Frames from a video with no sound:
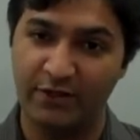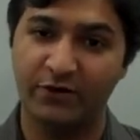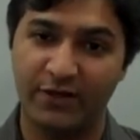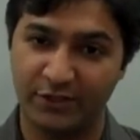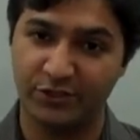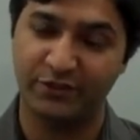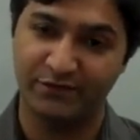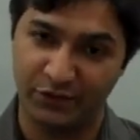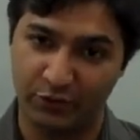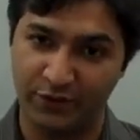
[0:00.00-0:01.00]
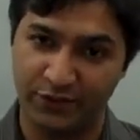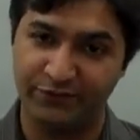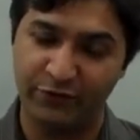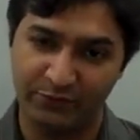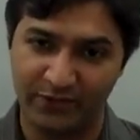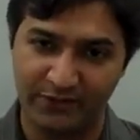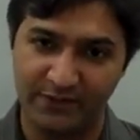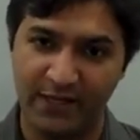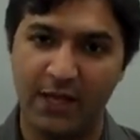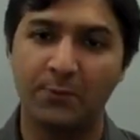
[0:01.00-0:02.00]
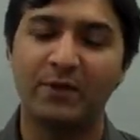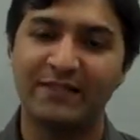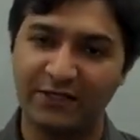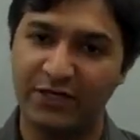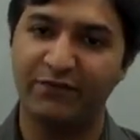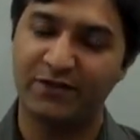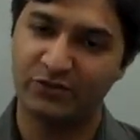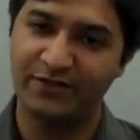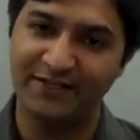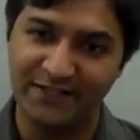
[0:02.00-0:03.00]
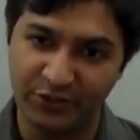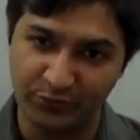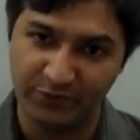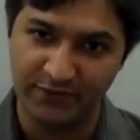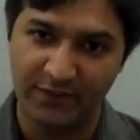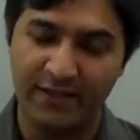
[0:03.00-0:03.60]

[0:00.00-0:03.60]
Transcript: reduction of storage footprint, but that traffic is already deduped.